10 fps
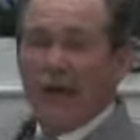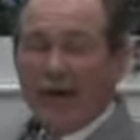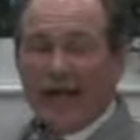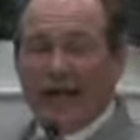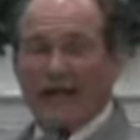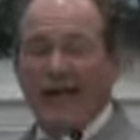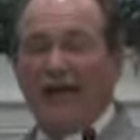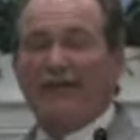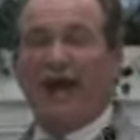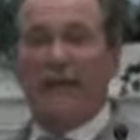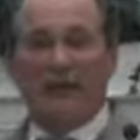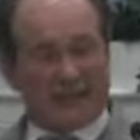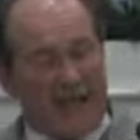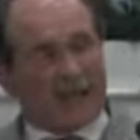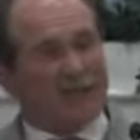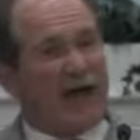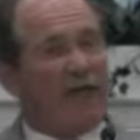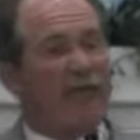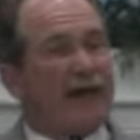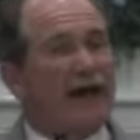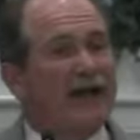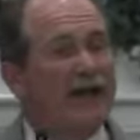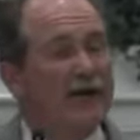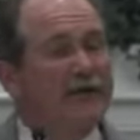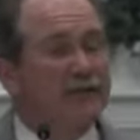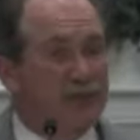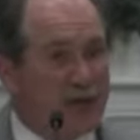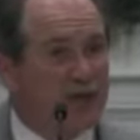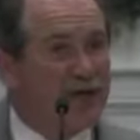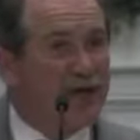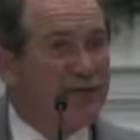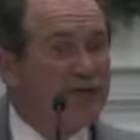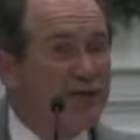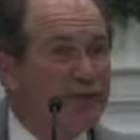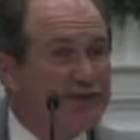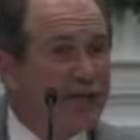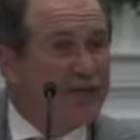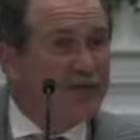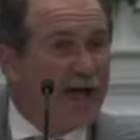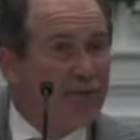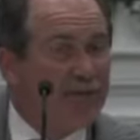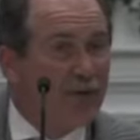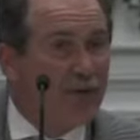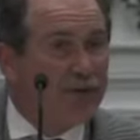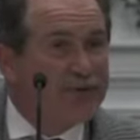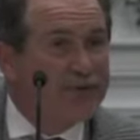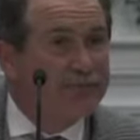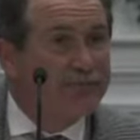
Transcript: When I get to heaven, I'll be satisfied with my inheritance. And when you get to heaven, you'll be satisfied with yours.